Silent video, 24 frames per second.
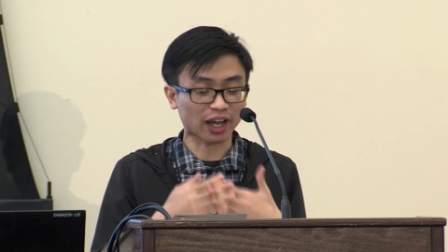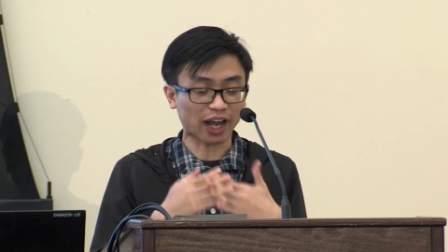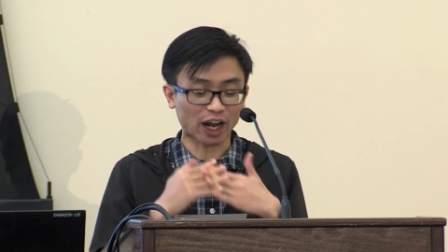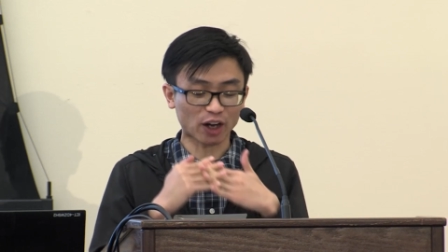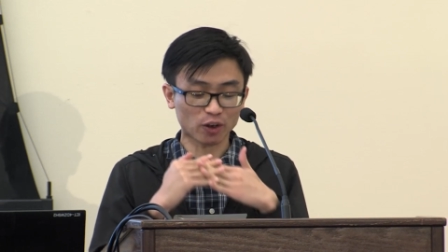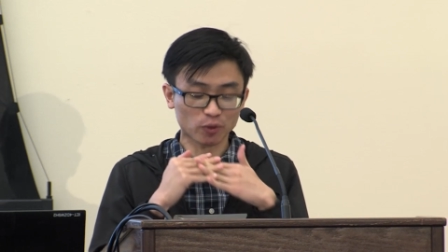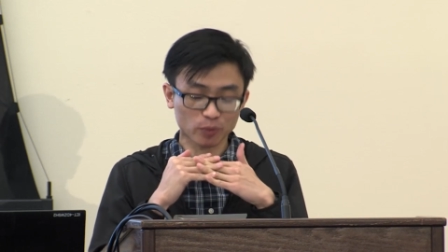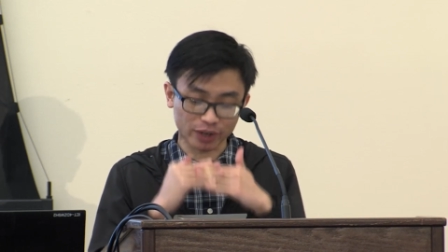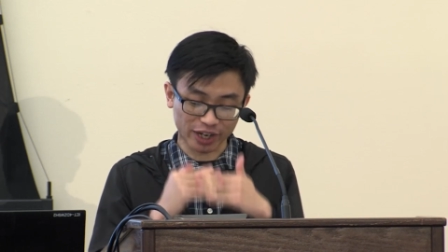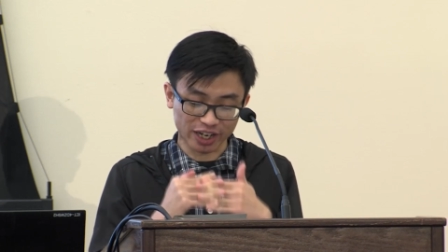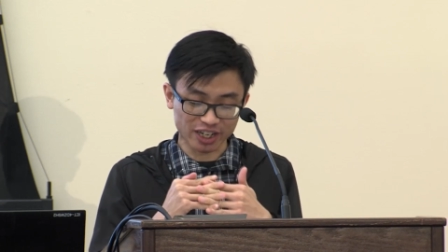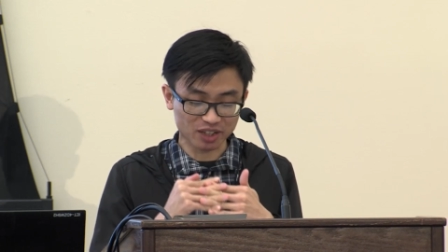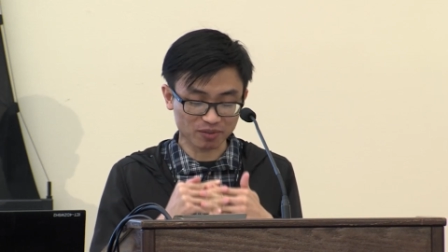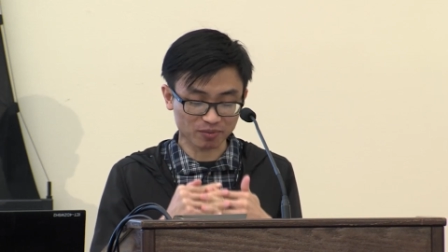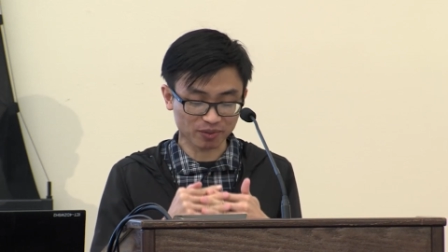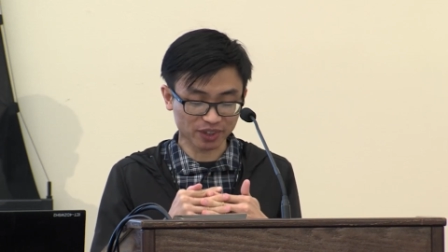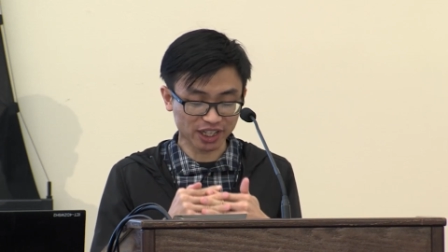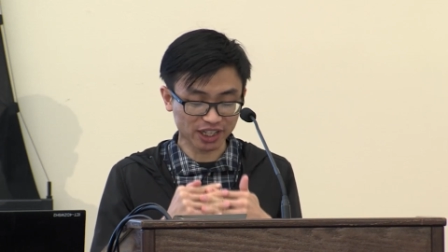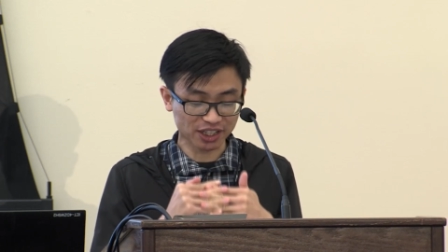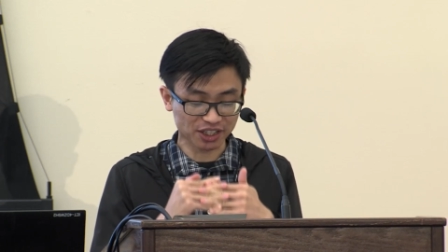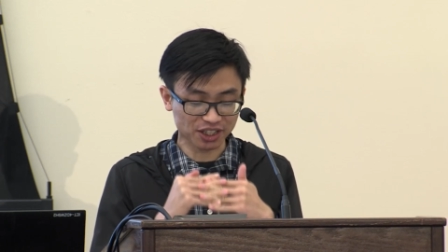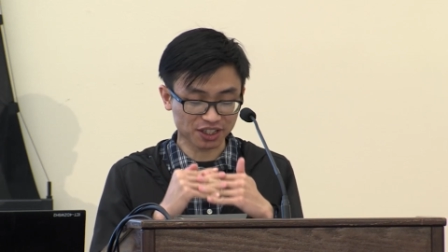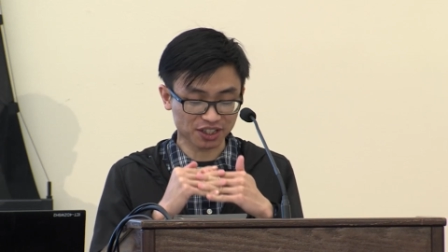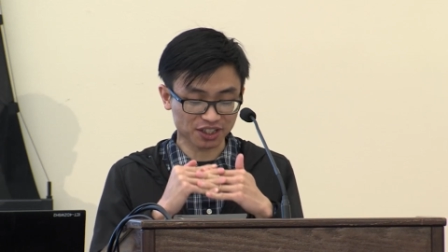I
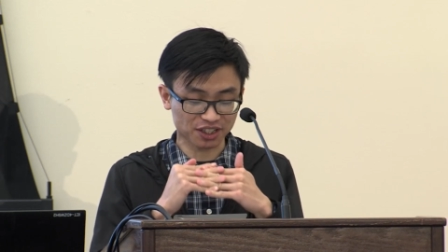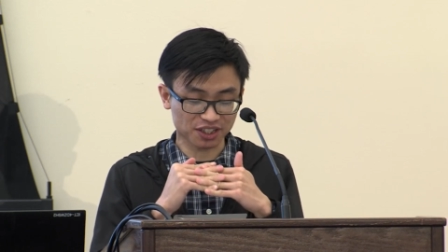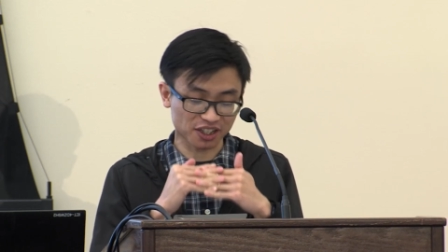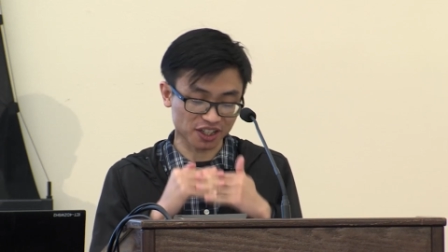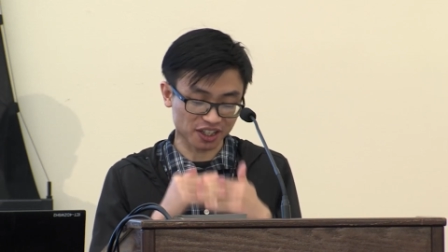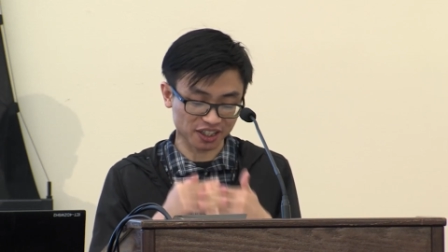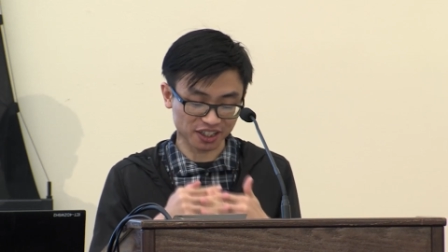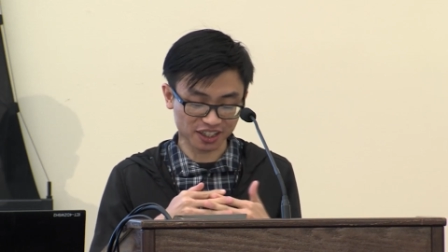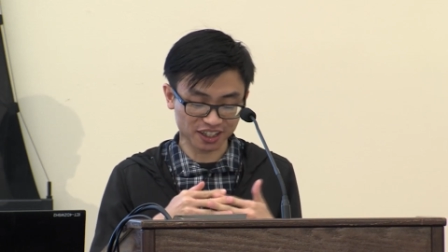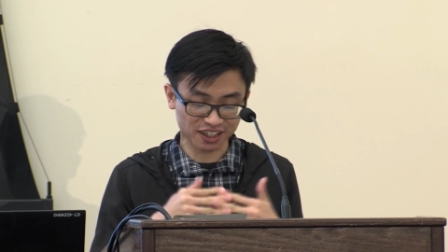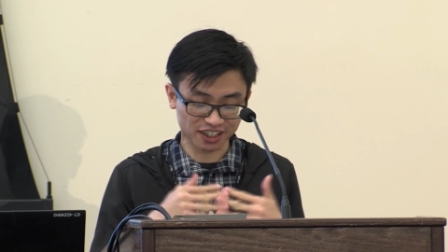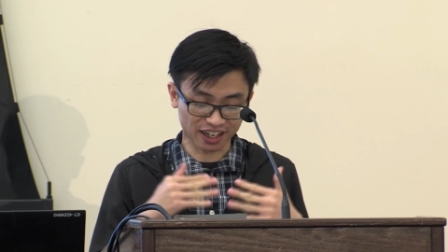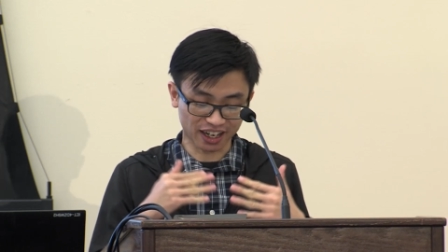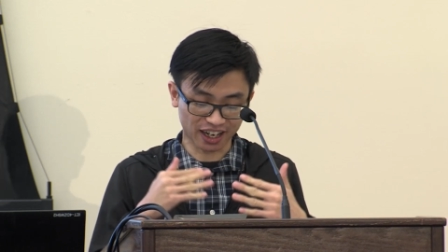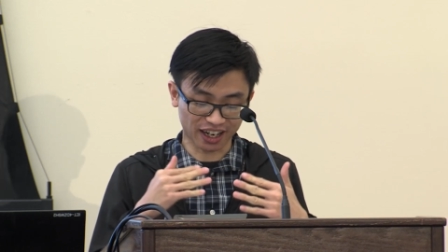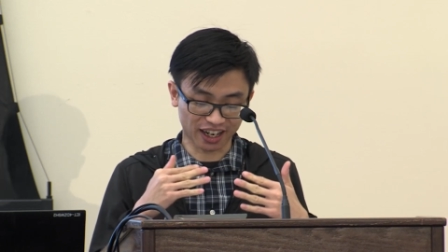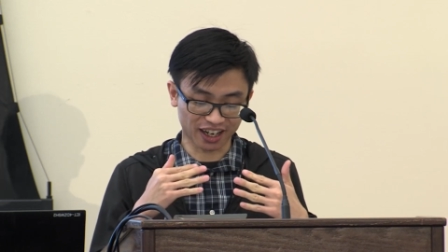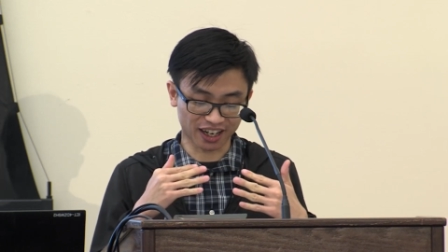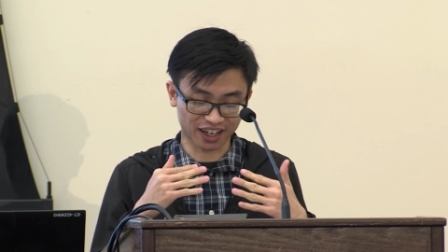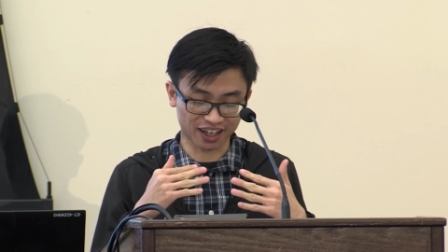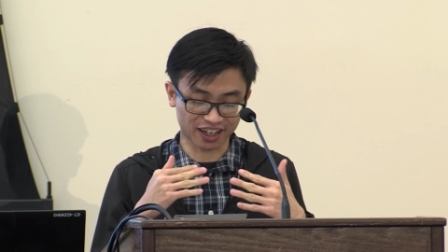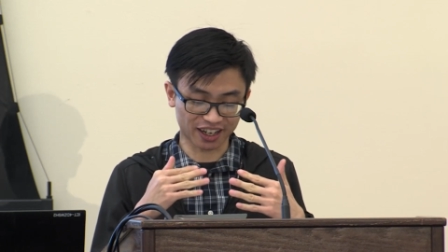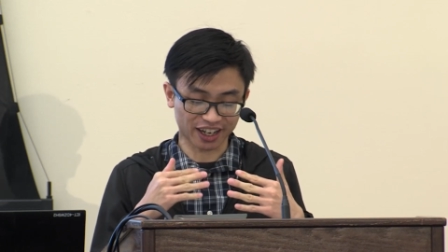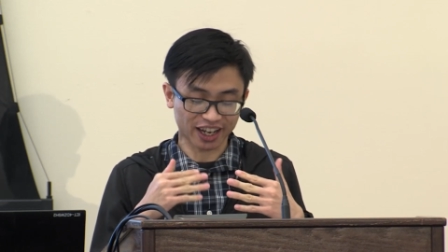randomly took
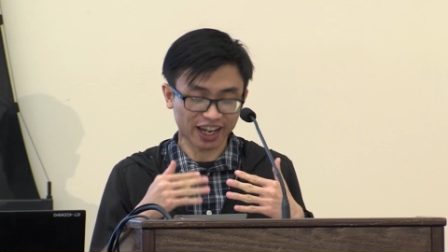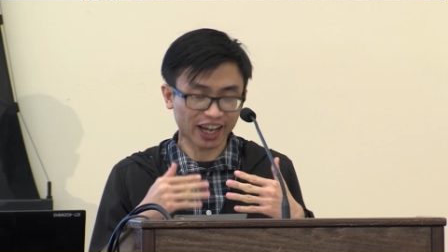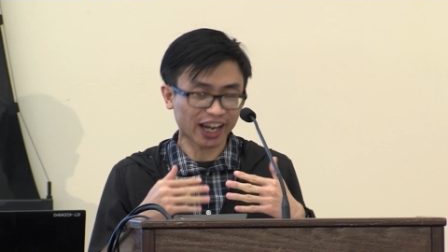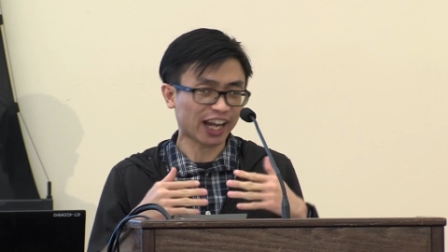uh,